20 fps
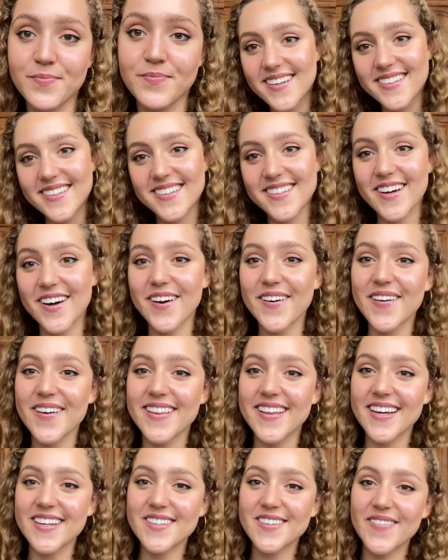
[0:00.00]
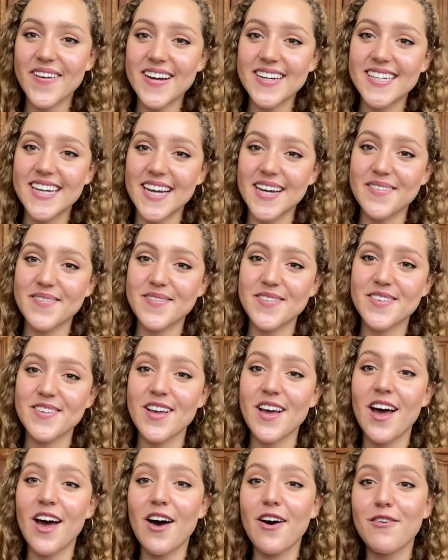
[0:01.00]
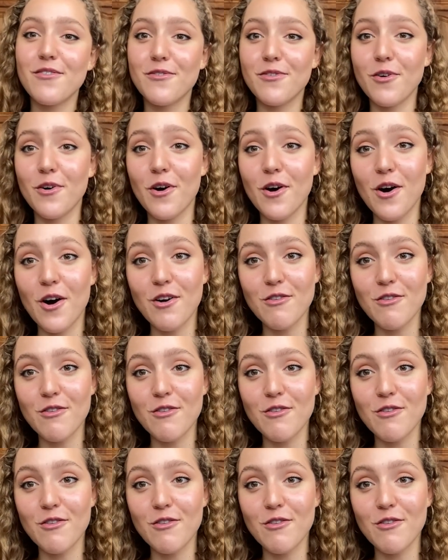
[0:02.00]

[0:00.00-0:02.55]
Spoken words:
So these are my tips for